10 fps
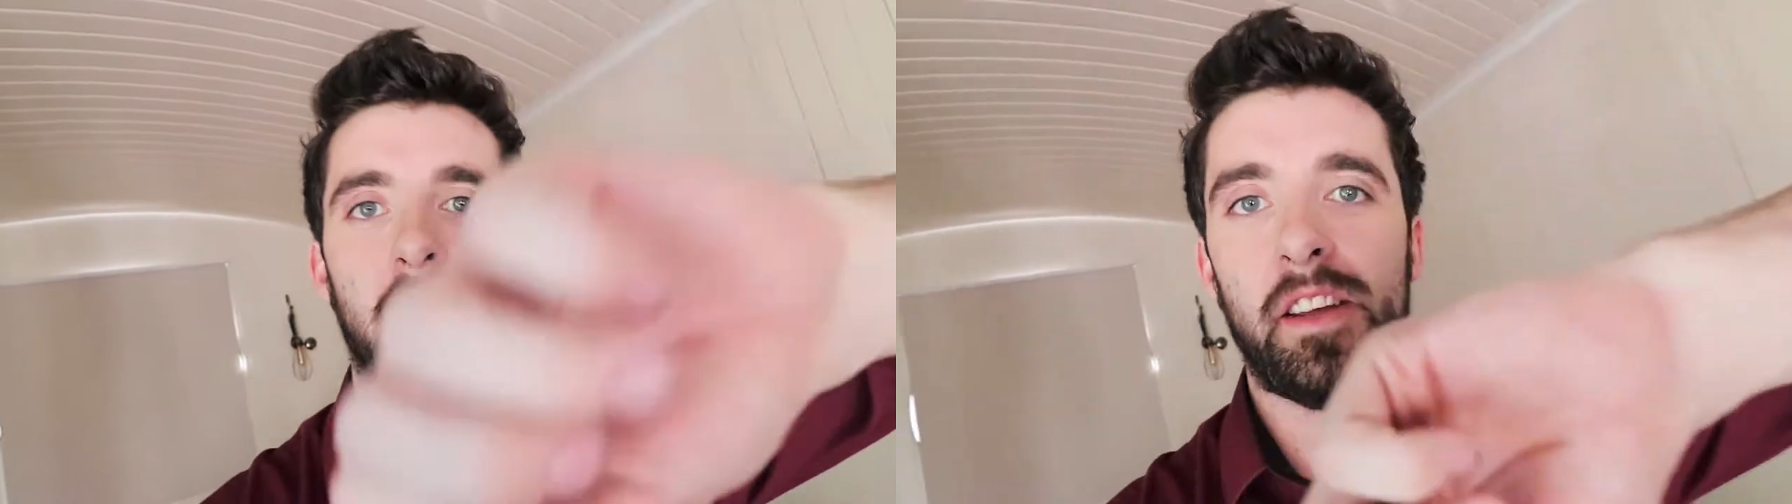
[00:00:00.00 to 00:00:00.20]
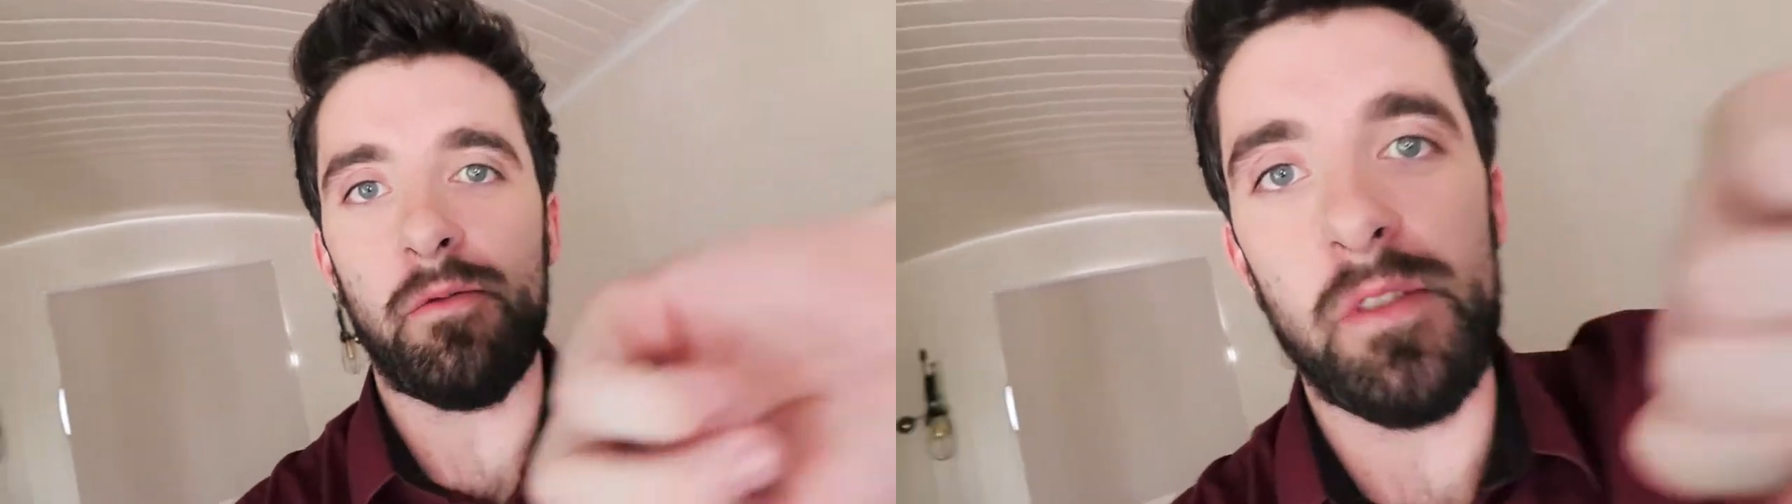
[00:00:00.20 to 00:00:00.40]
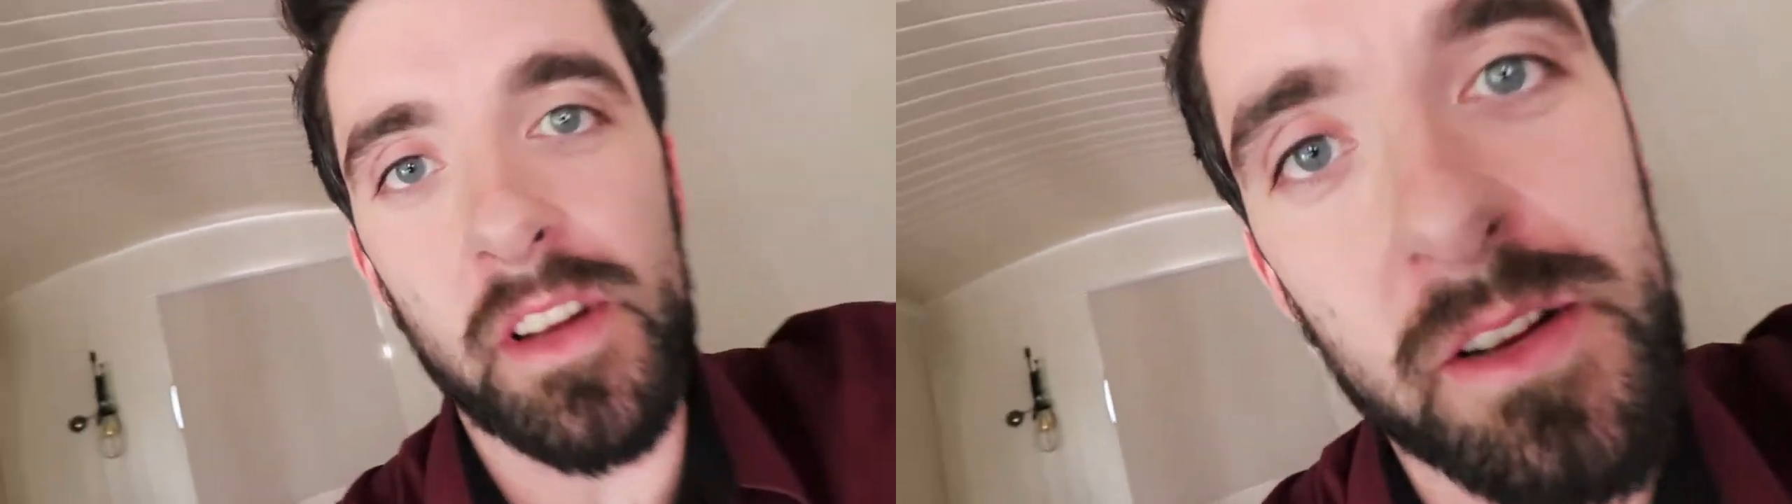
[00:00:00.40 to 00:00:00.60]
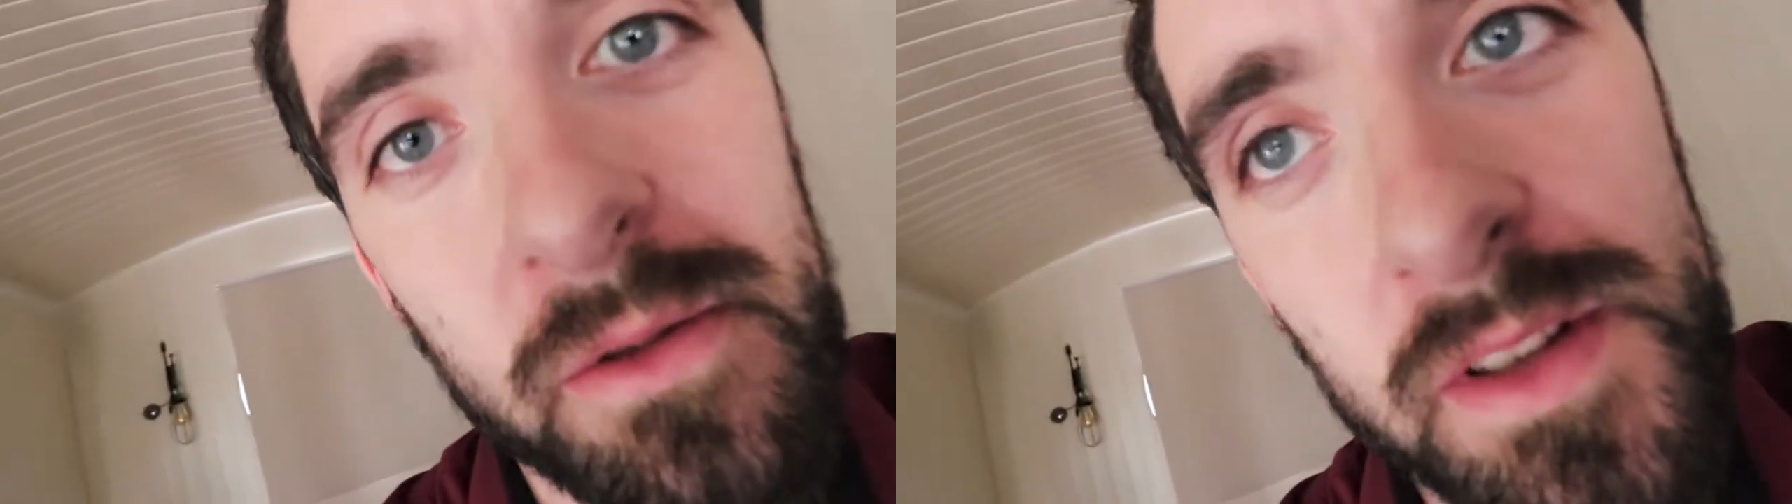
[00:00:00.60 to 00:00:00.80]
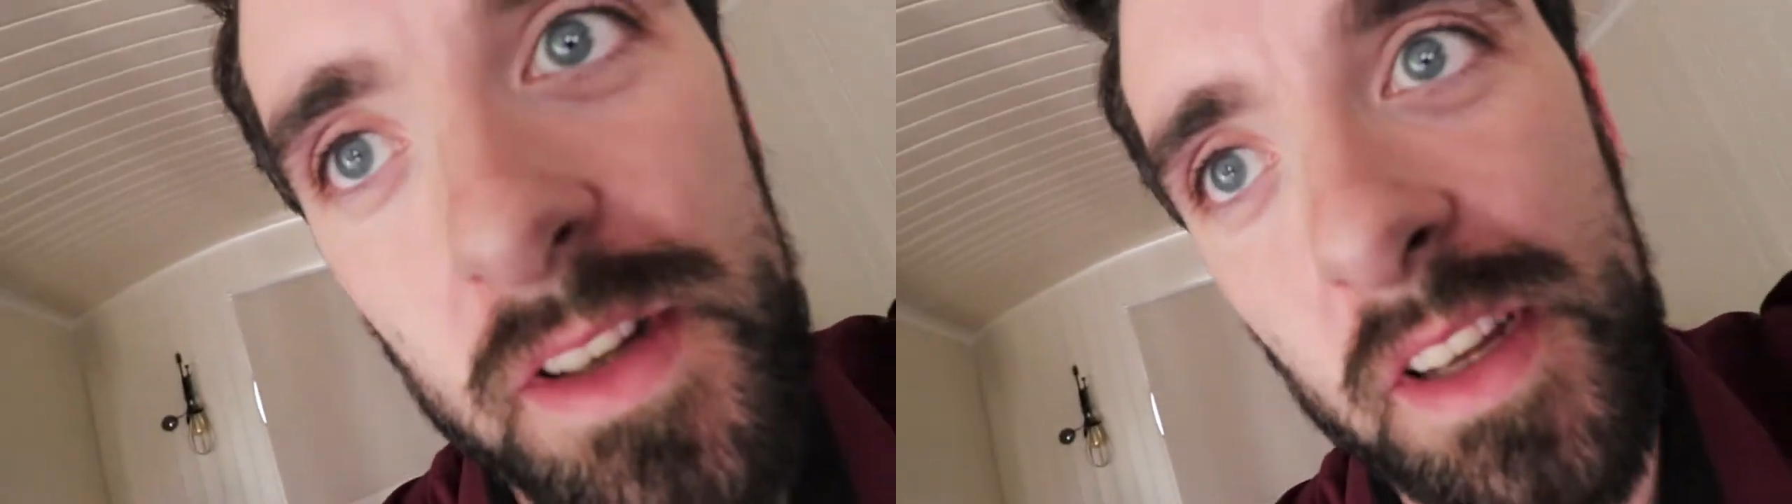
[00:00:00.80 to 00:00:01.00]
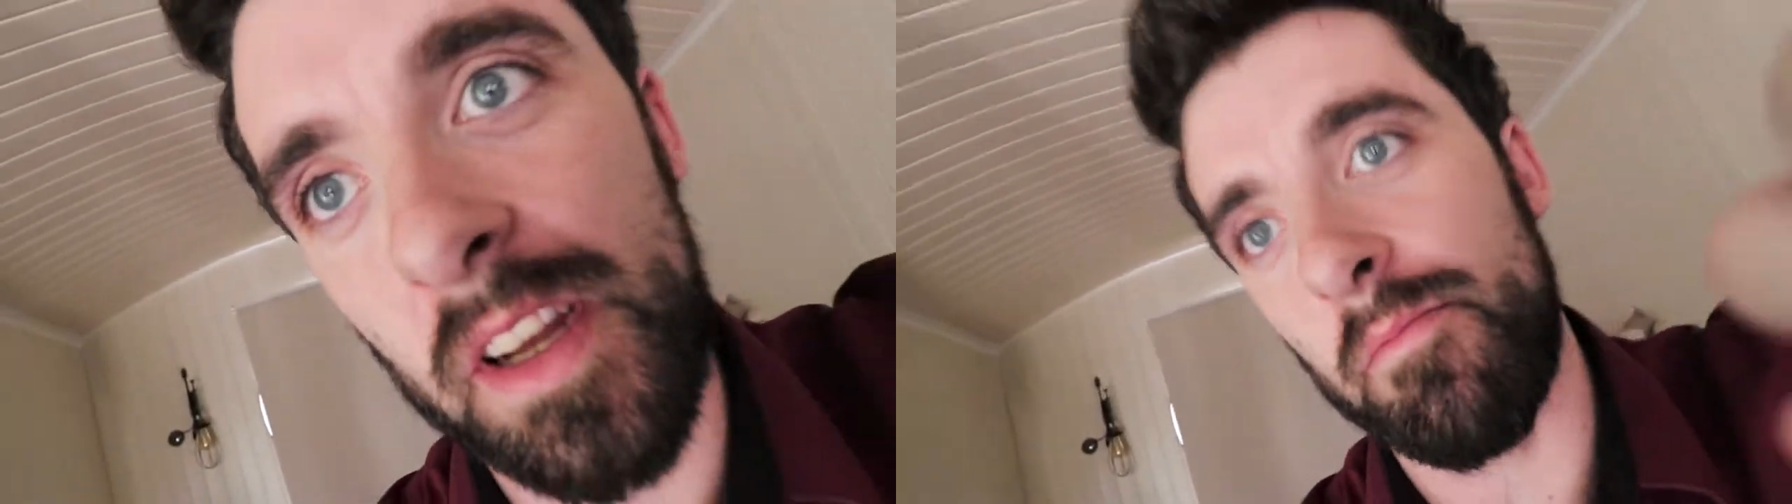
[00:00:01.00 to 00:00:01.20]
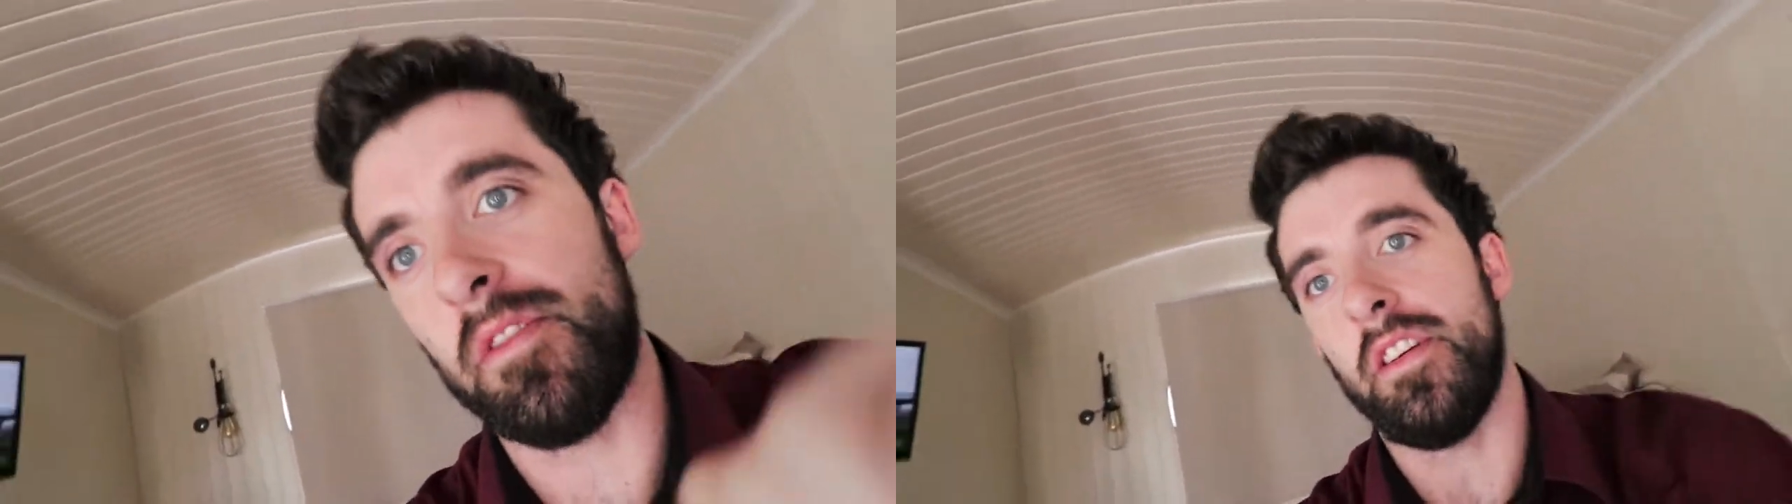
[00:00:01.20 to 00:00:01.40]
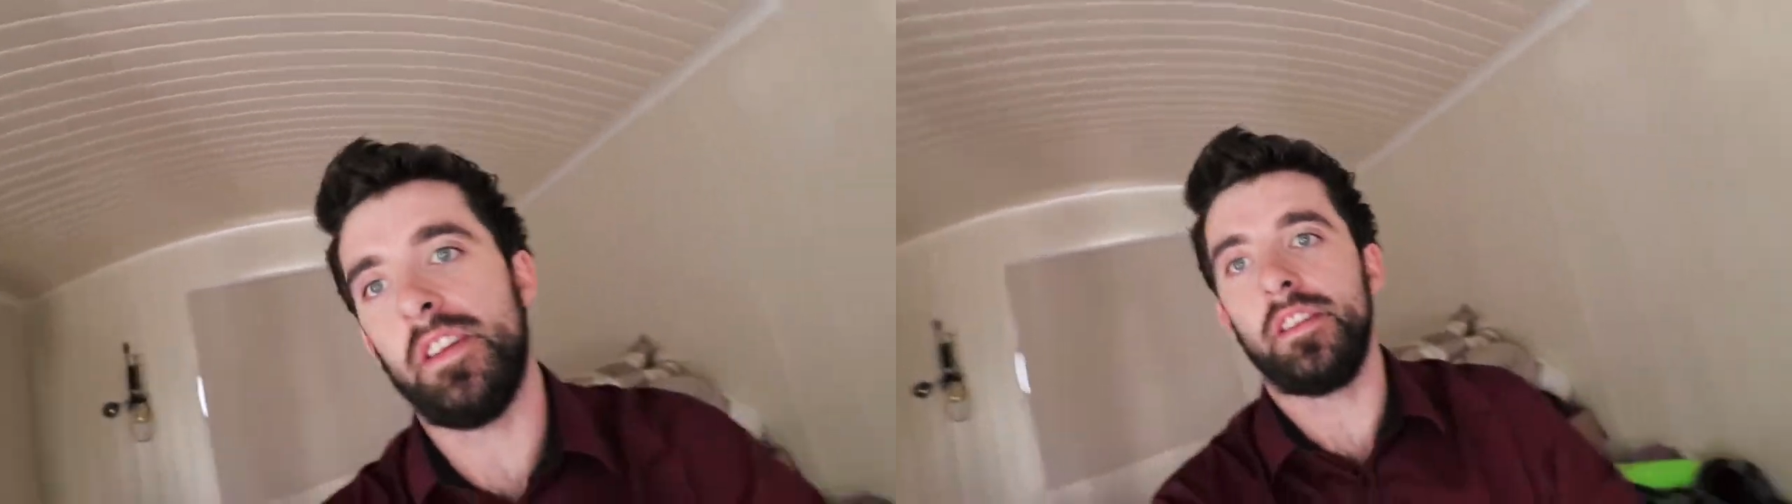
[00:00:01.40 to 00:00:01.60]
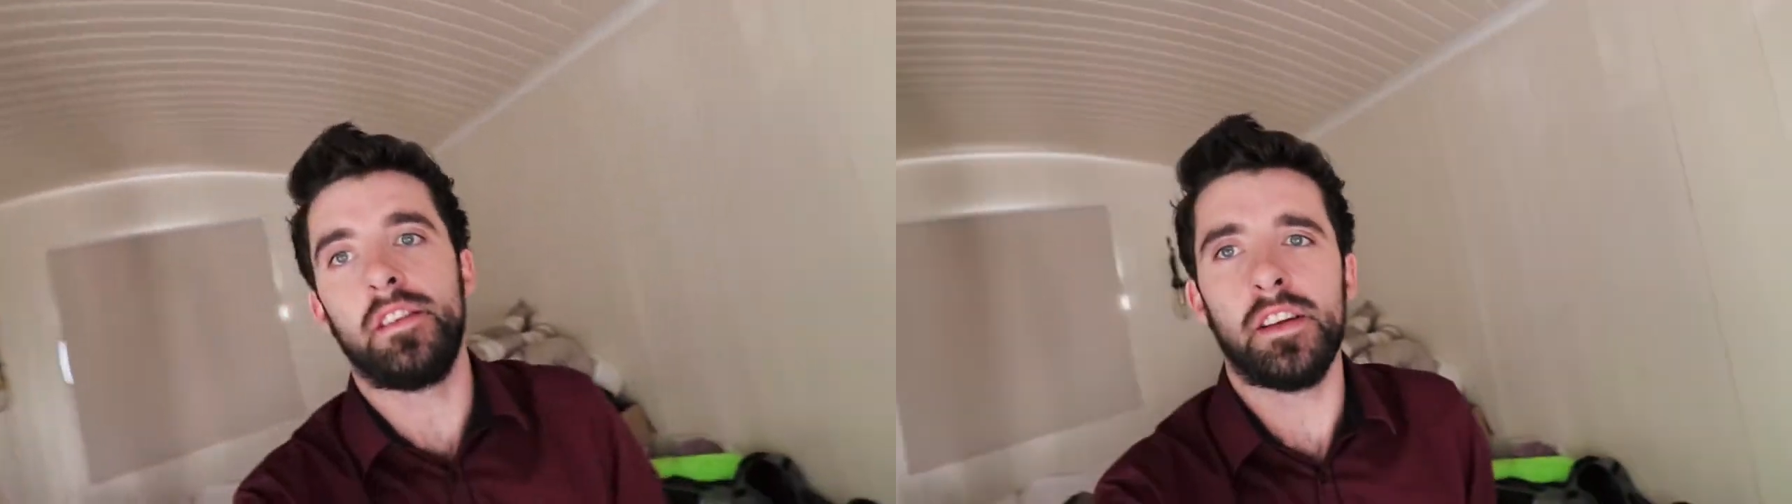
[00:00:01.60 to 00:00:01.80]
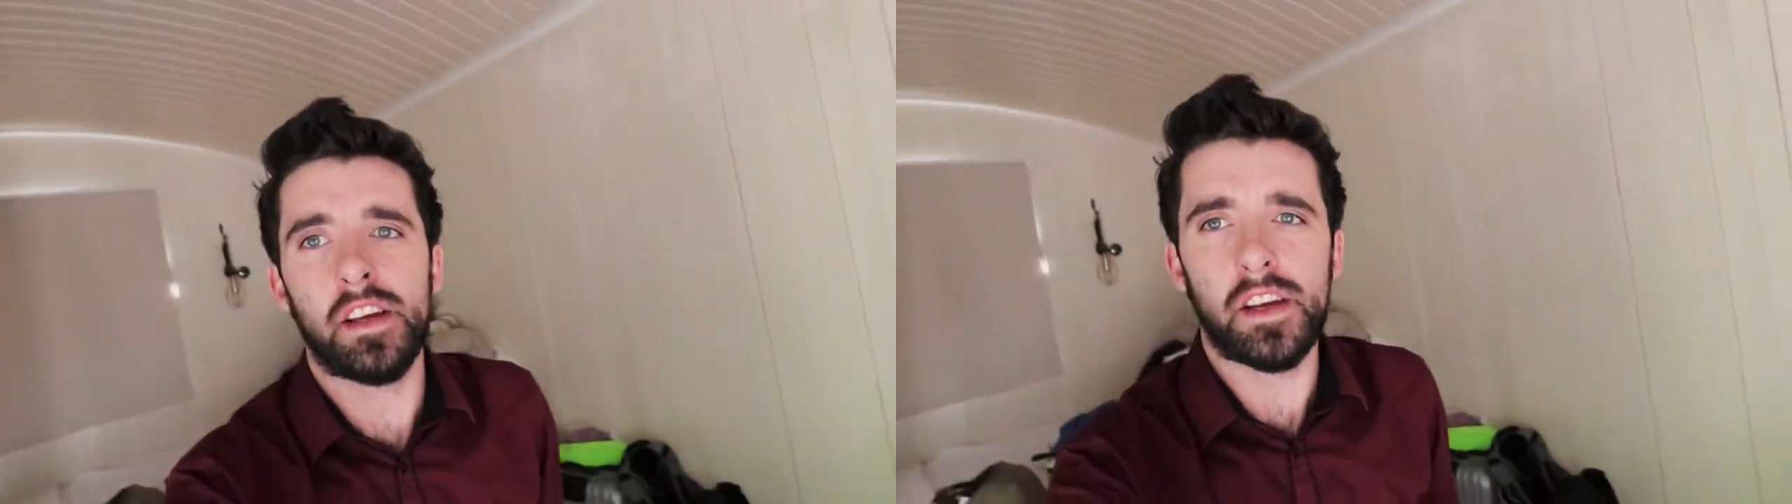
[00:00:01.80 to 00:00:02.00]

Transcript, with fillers: like really close to the camera and